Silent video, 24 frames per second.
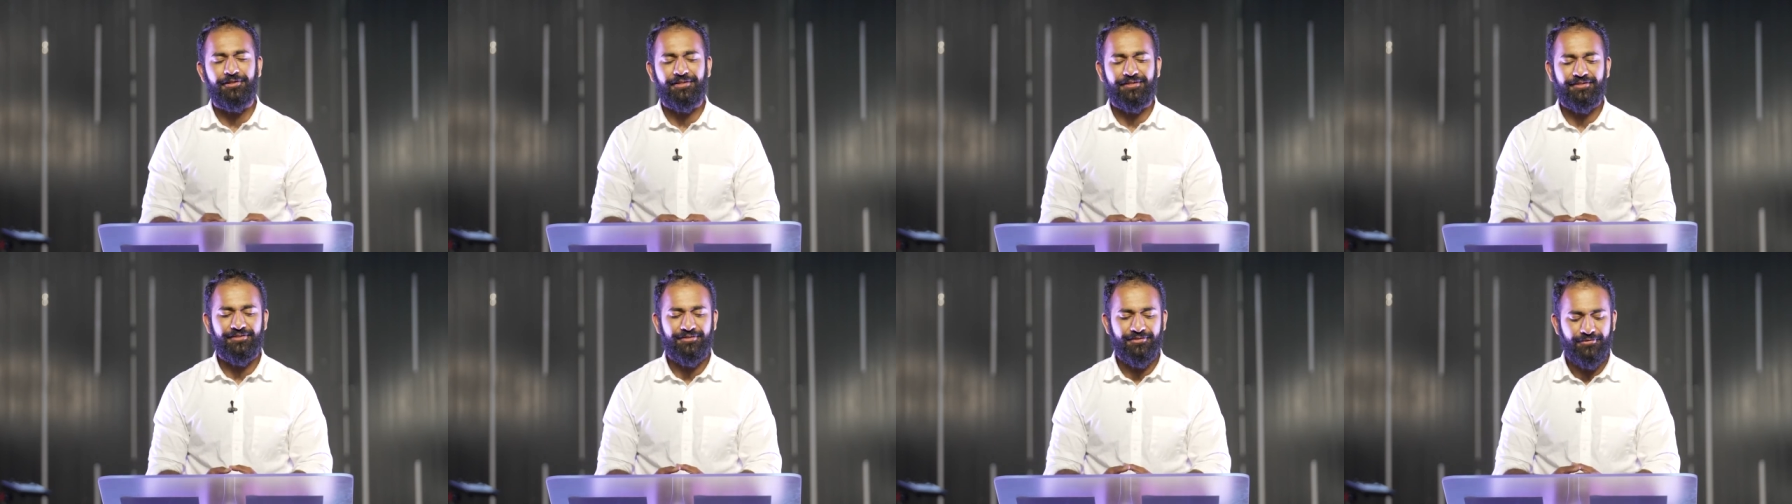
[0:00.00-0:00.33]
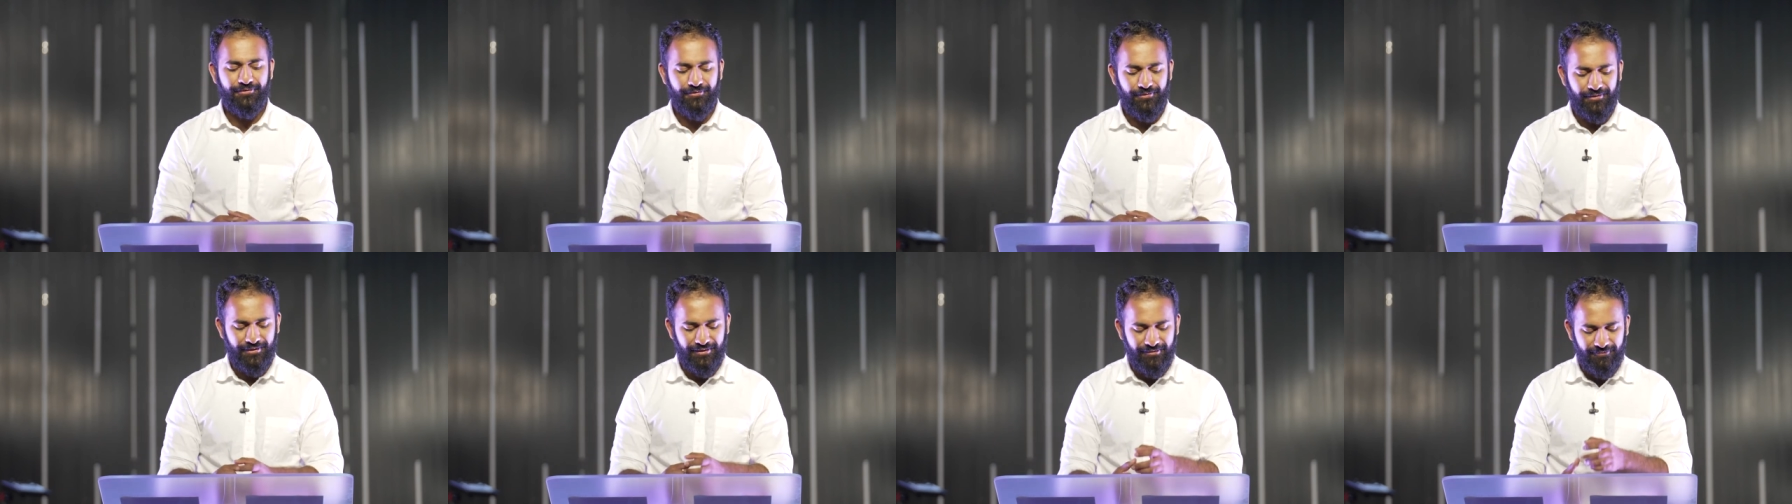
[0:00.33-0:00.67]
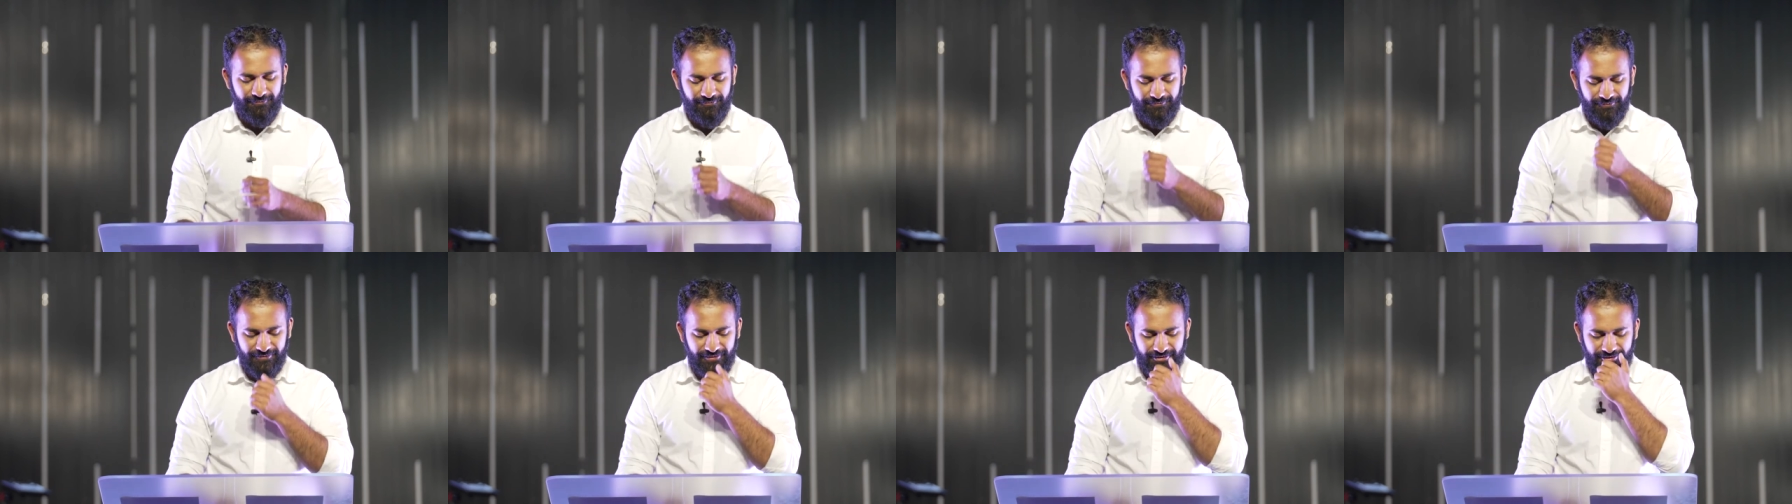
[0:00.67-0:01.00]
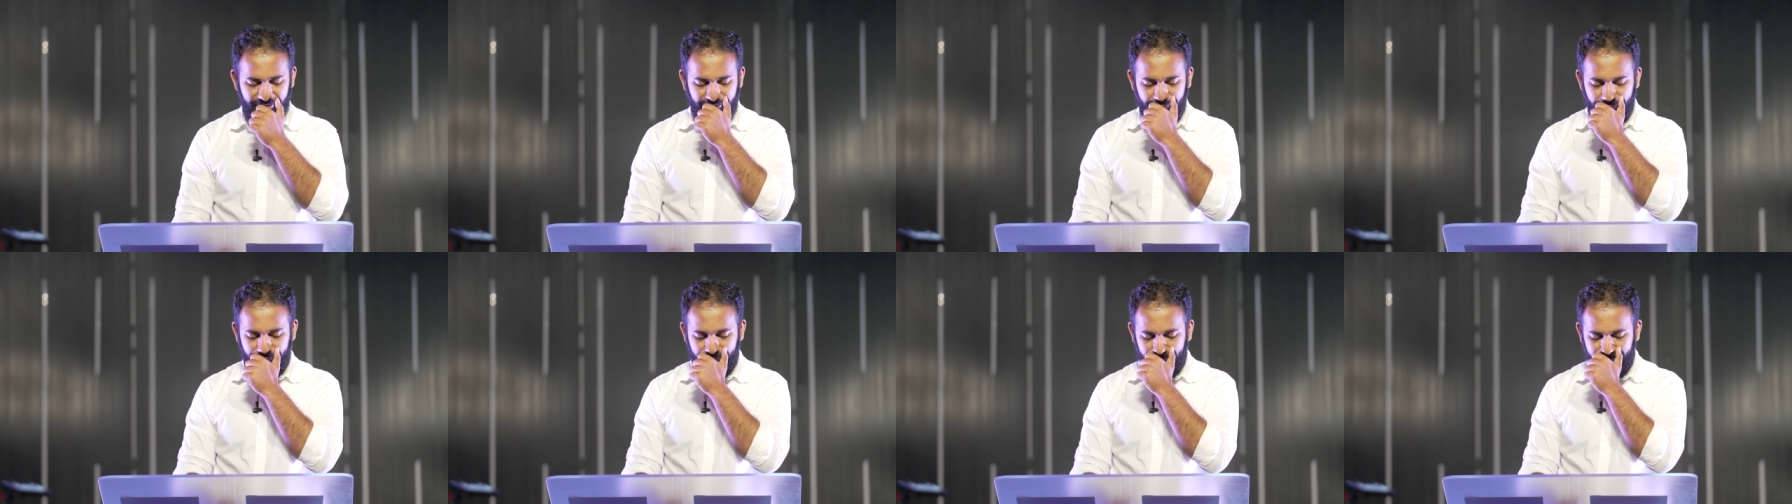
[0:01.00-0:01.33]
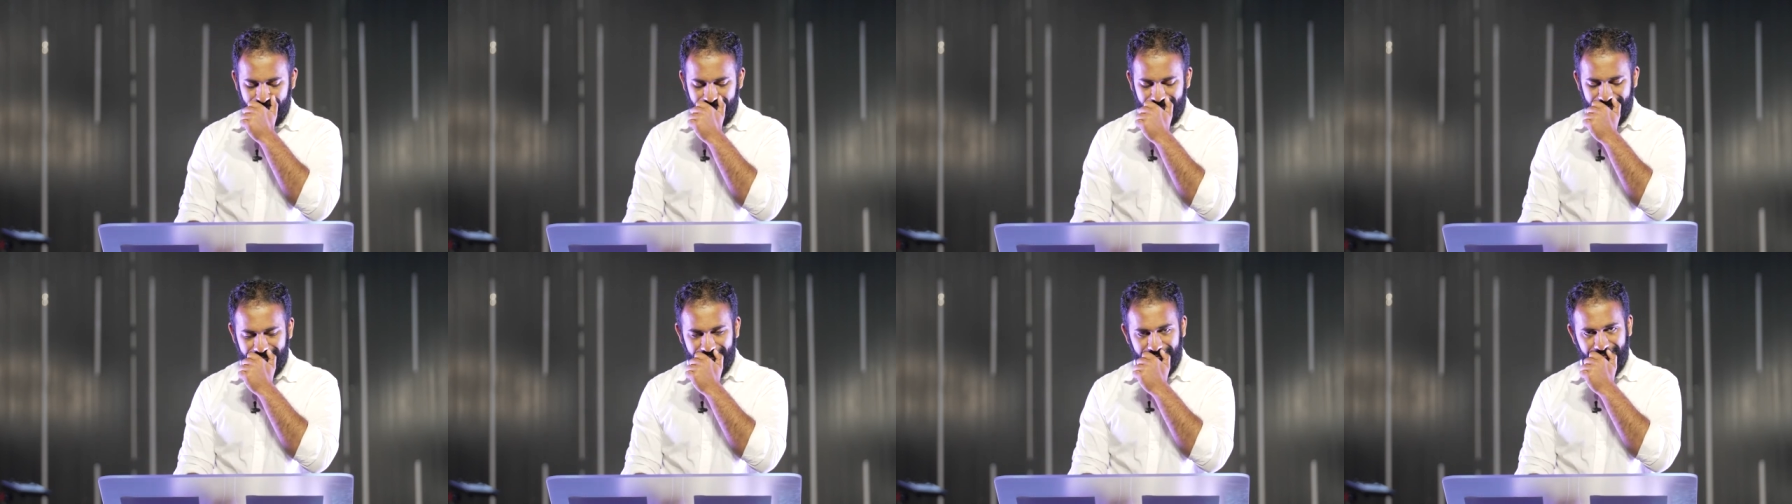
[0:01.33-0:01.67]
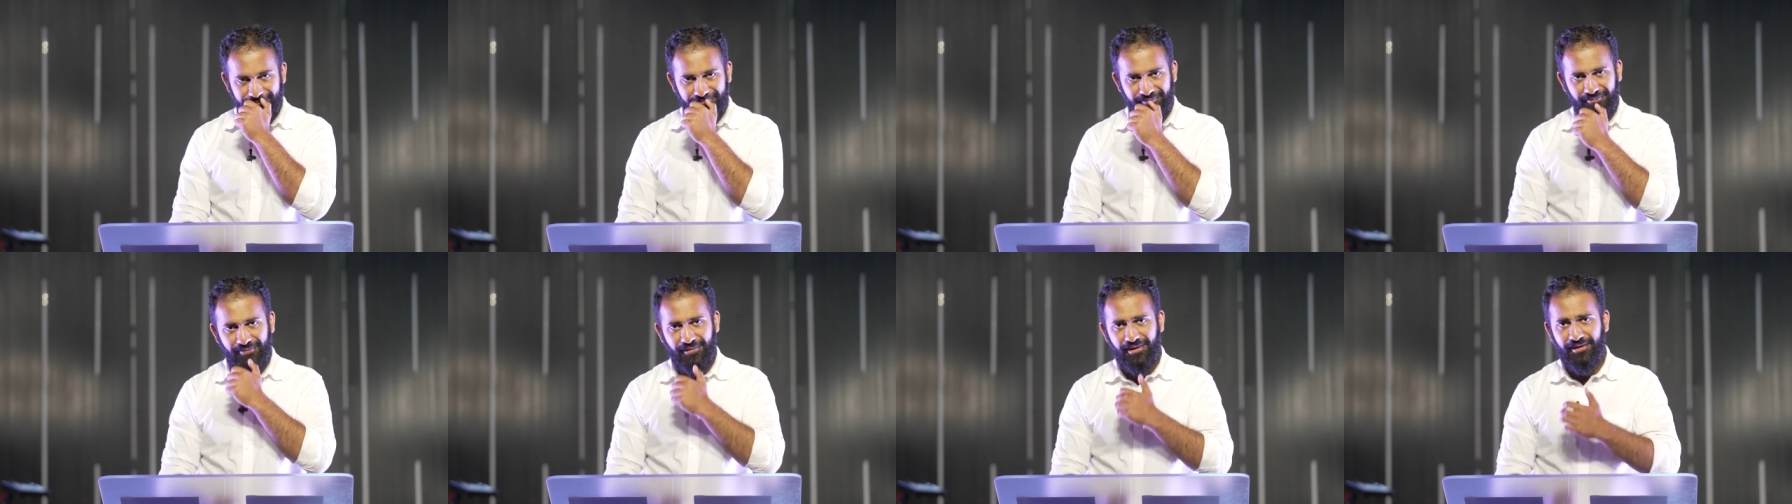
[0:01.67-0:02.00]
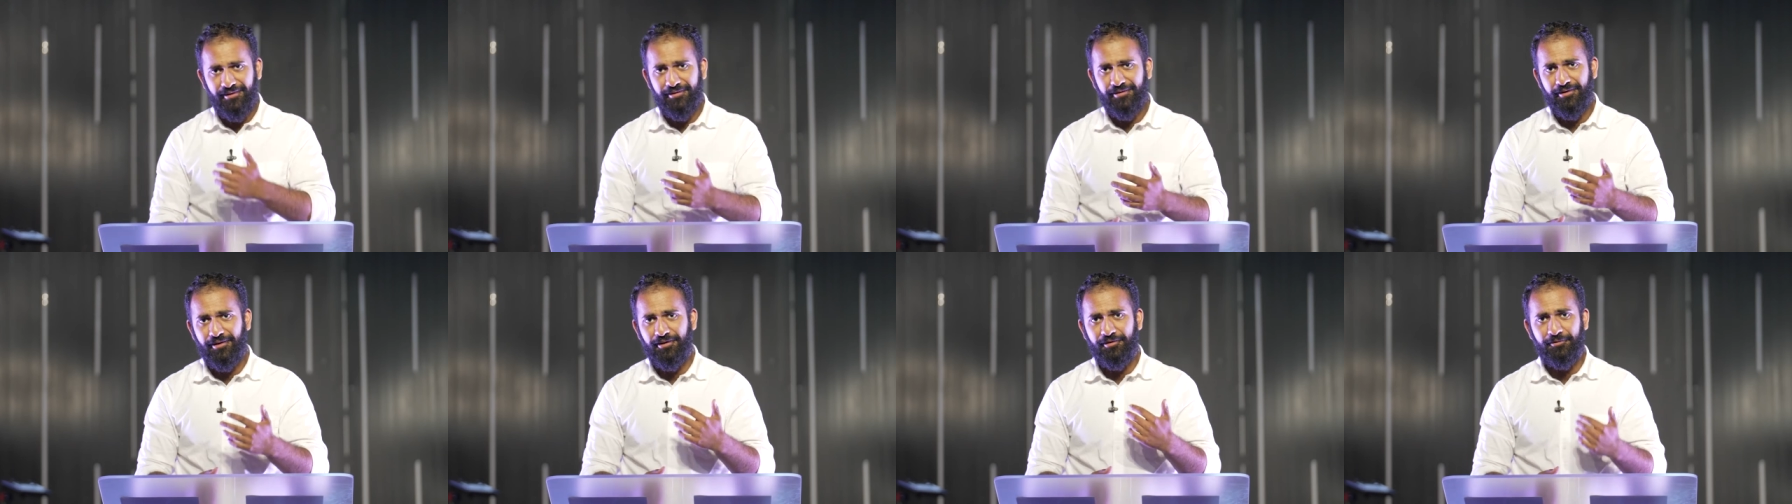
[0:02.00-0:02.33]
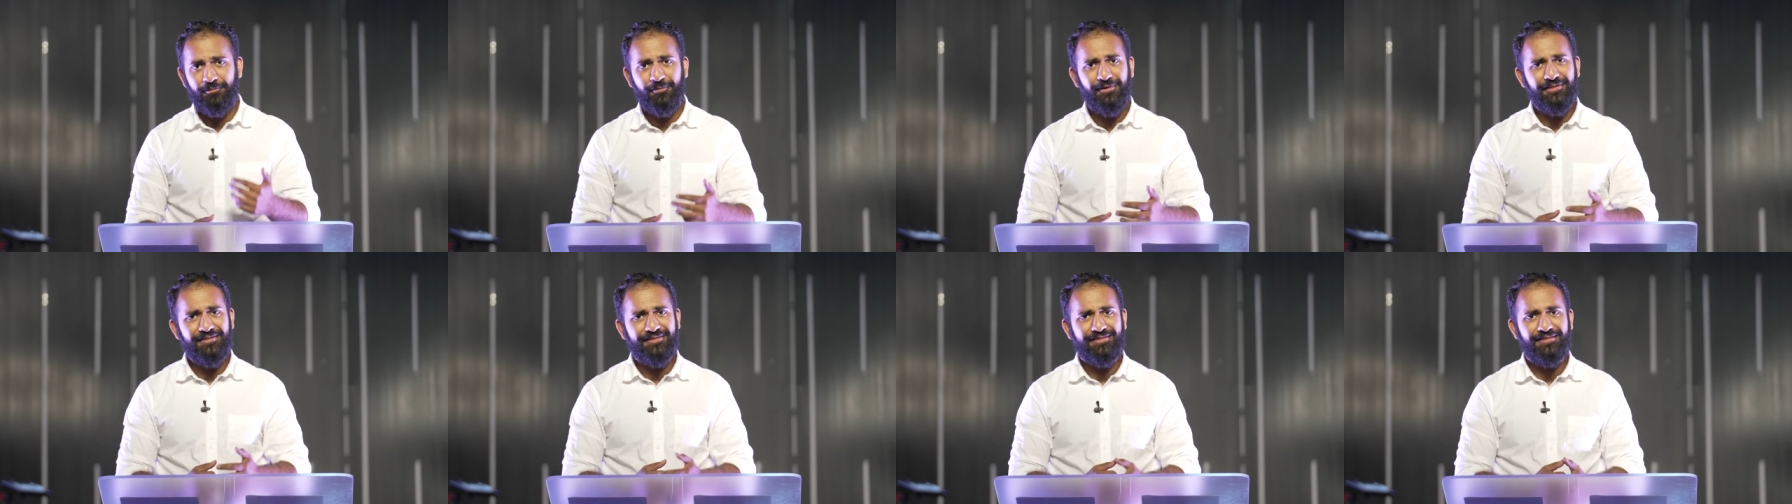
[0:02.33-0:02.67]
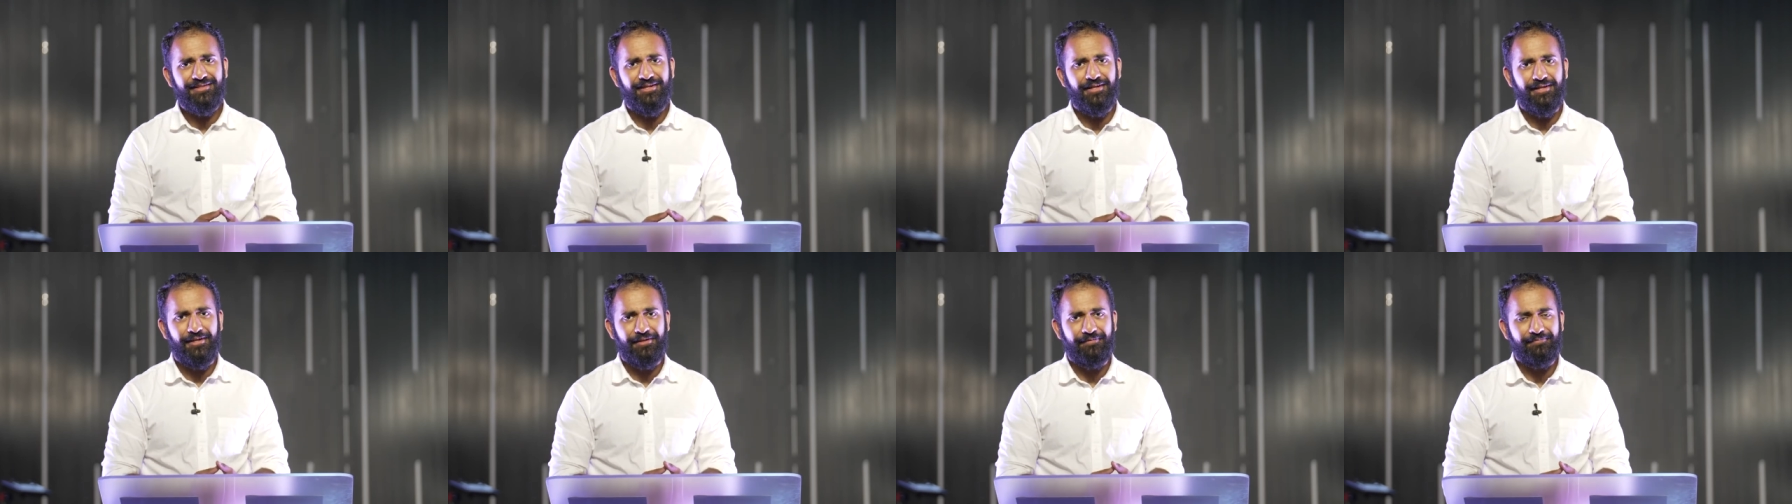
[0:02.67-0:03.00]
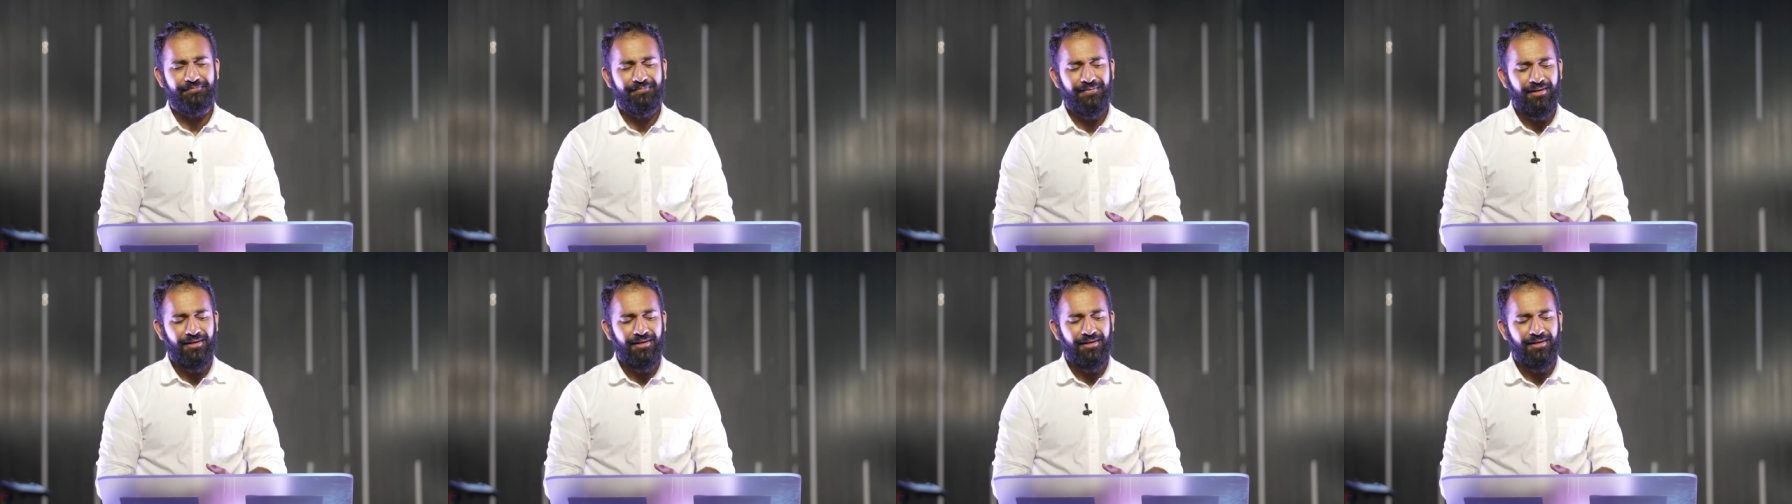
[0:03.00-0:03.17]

extremes. On one side,